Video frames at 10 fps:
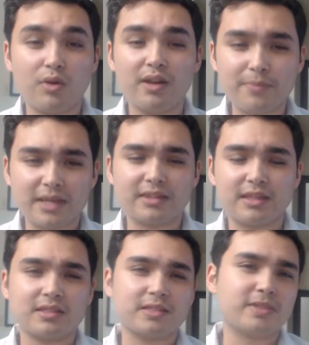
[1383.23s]
of the big
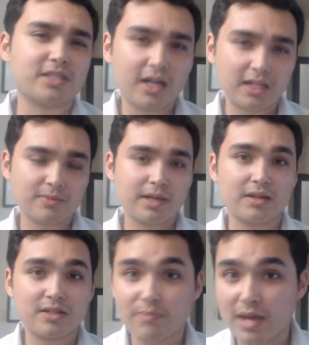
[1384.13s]
things that's been talked about
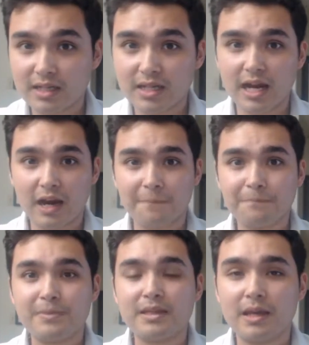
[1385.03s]
is Medicare
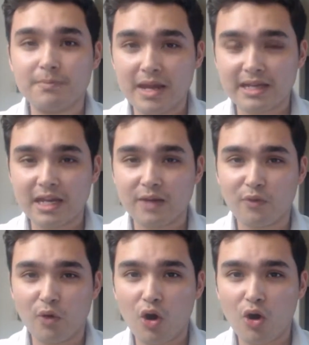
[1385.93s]
and Medicare
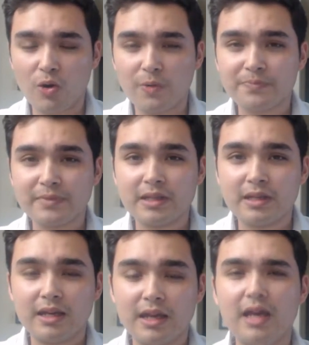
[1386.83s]
for all.
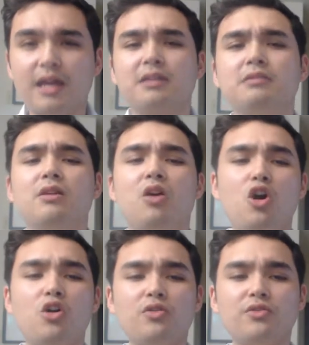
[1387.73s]
And
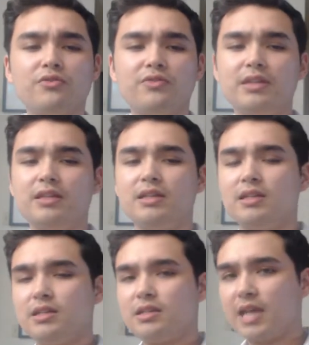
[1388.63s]
all of
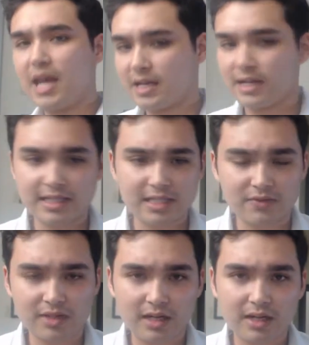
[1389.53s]
the candidates
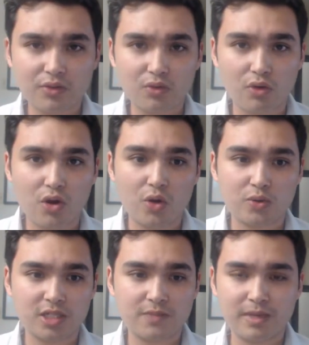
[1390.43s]
have got their own
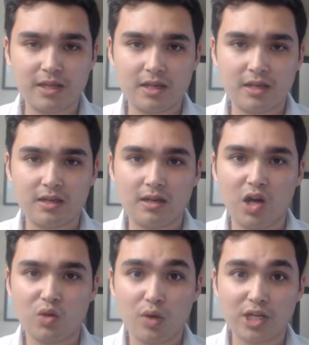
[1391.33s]
spin
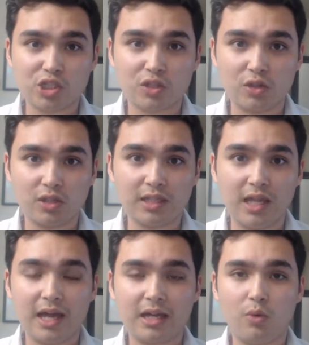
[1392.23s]
on what it should look
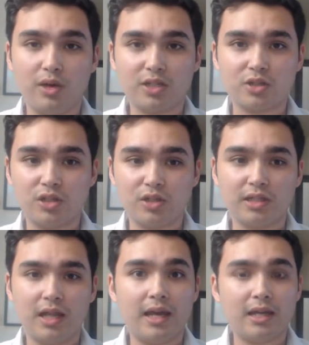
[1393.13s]
like, what it could look
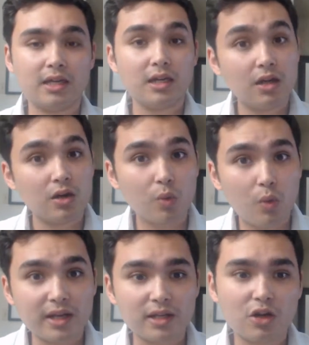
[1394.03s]
like,
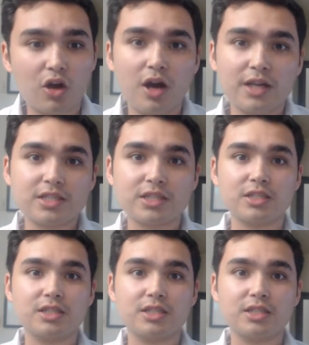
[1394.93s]
what it costs,